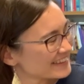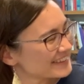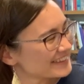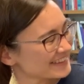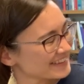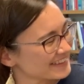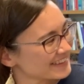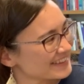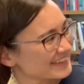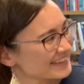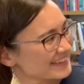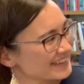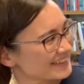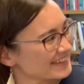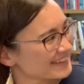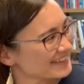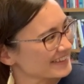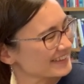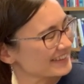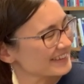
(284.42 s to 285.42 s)

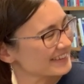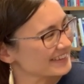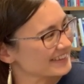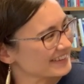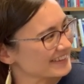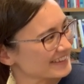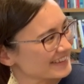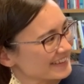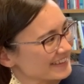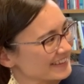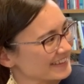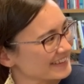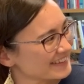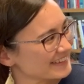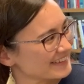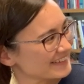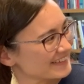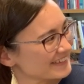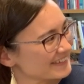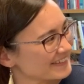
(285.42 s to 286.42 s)

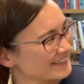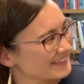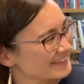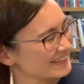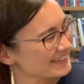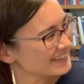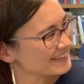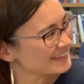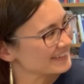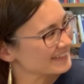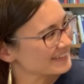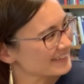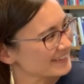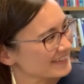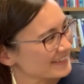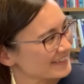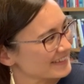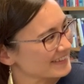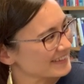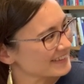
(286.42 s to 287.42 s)

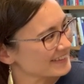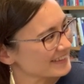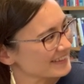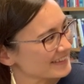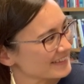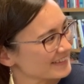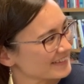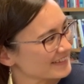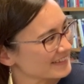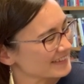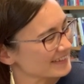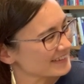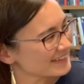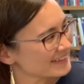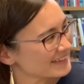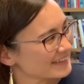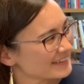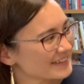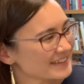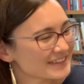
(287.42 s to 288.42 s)

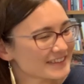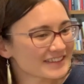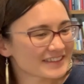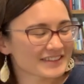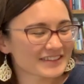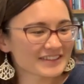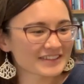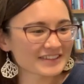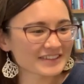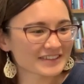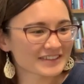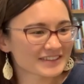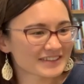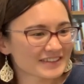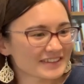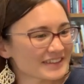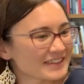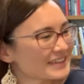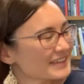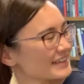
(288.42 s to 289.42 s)

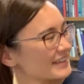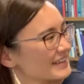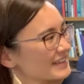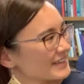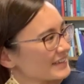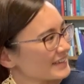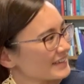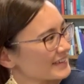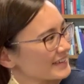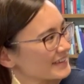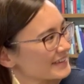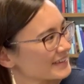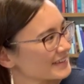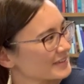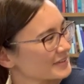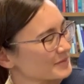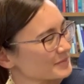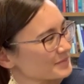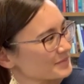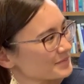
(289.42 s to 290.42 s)

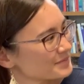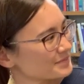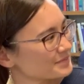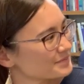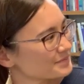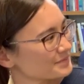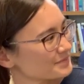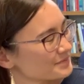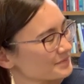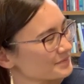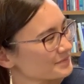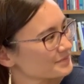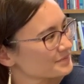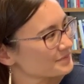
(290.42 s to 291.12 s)
(not speaking)